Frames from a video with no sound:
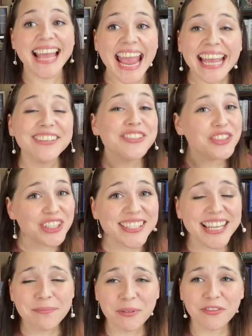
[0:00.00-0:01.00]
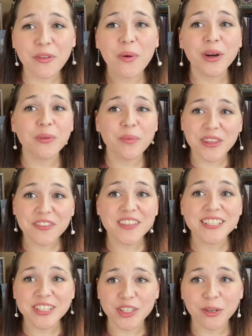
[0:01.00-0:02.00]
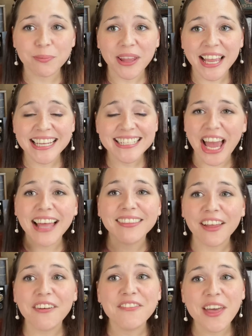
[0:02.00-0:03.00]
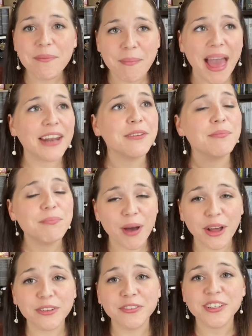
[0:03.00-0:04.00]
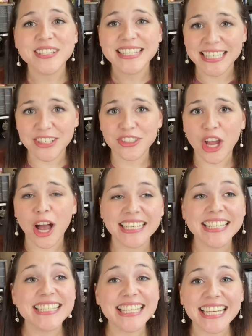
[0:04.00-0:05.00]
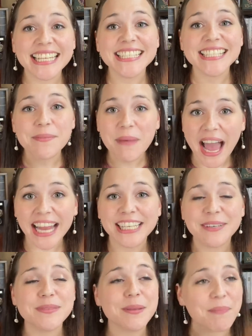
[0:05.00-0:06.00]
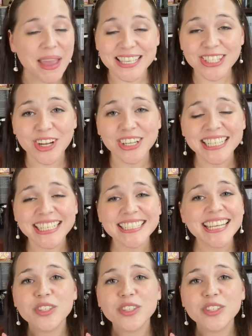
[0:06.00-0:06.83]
And just like before with the dessert plate, I love that Madame Puddlefoot's tea shop is getting some items based on it.